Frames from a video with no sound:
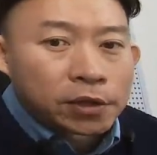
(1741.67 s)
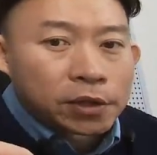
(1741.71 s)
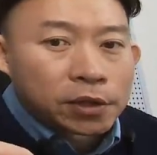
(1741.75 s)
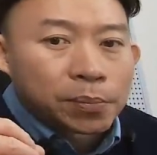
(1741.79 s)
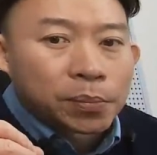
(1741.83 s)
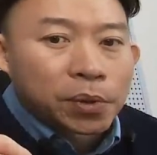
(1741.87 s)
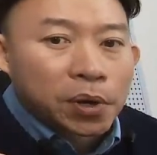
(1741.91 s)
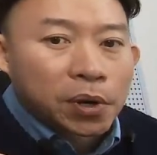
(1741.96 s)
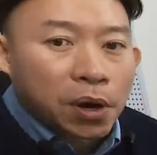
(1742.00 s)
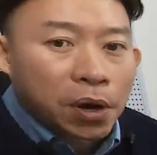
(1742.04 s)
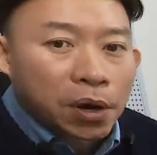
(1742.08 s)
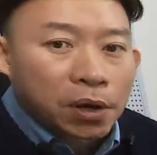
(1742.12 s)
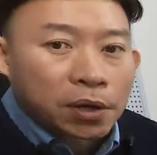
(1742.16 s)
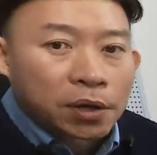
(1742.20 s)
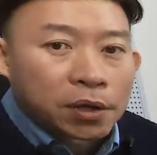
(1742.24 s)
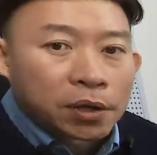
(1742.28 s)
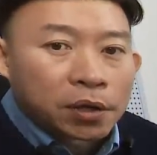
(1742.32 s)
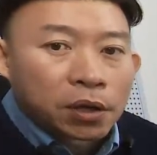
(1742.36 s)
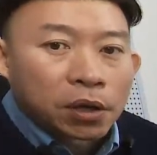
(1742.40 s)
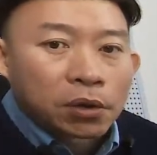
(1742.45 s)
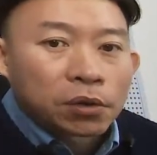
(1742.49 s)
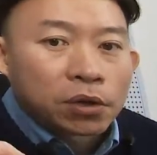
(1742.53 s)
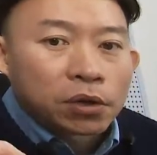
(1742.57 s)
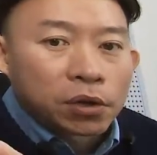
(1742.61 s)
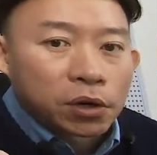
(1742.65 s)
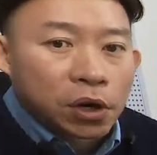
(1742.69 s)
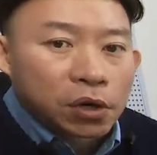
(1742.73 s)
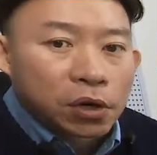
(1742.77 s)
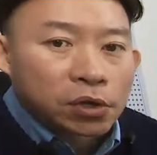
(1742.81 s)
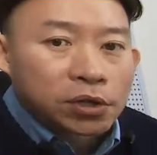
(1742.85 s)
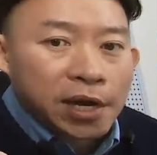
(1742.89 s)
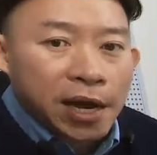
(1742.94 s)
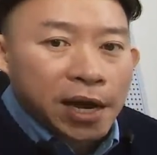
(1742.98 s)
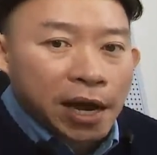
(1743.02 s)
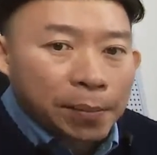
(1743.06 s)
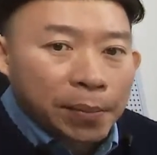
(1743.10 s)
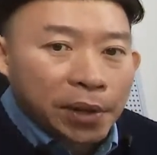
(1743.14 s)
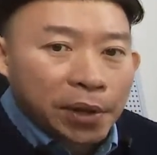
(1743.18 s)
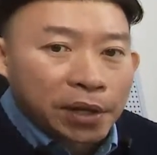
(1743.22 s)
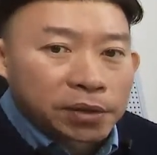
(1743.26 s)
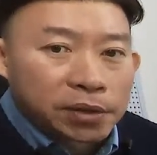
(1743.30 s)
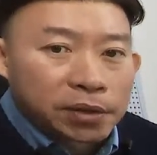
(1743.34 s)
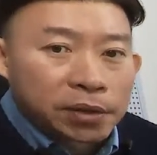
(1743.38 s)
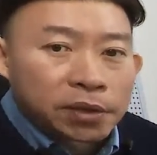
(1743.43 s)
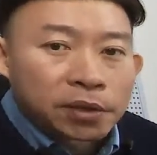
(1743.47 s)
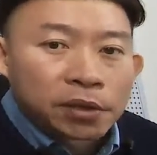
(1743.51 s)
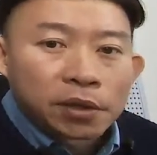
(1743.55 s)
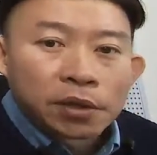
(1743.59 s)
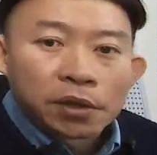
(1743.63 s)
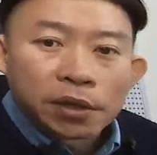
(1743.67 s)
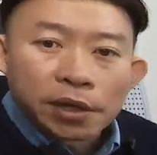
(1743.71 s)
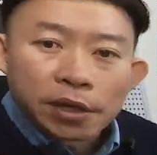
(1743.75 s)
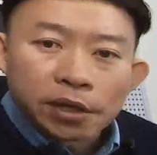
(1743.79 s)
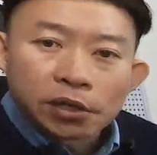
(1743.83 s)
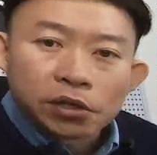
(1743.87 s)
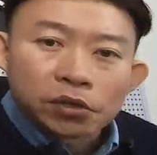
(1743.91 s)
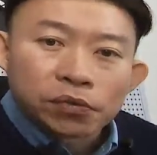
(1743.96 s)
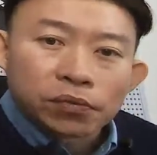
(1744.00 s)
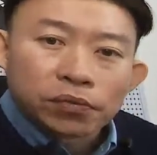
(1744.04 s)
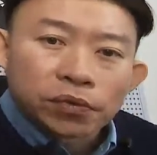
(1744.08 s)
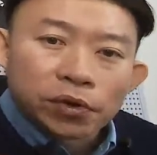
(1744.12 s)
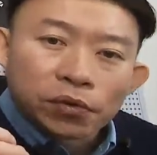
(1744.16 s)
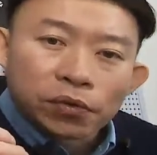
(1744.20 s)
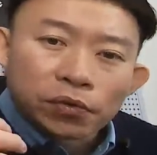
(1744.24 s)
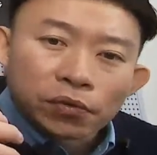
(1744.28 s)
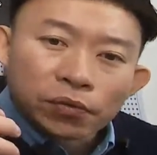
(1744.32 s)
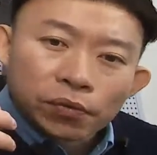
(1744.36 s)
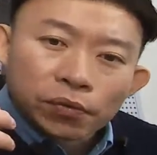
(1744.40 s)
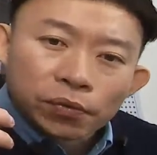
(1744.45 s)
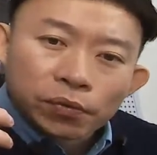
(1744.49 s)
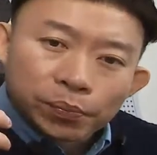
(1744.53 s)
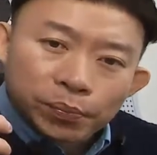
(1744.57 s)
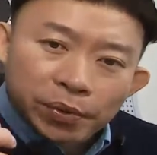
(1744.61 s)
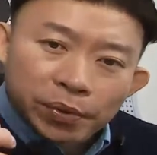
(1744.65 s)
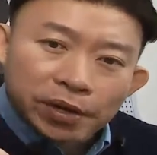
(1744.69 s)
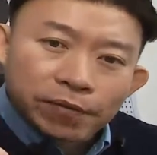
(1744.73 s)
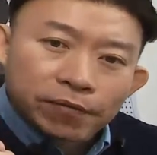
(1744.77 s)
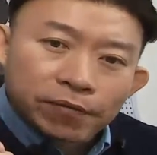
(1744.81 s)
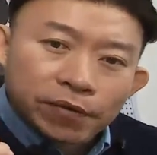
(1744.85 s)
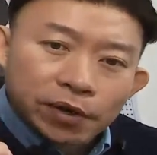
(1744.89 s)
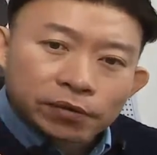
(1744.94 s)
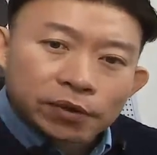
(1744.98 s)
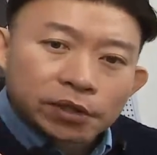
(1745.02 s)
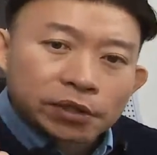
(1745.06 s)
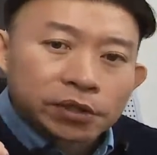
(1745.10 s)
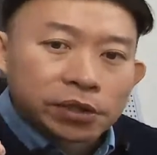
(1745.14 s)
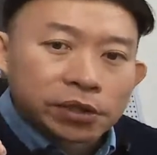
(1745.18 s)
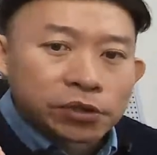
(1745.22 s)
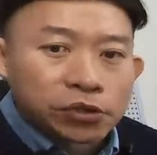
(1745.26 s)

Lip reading: the block or clog happened, it will be very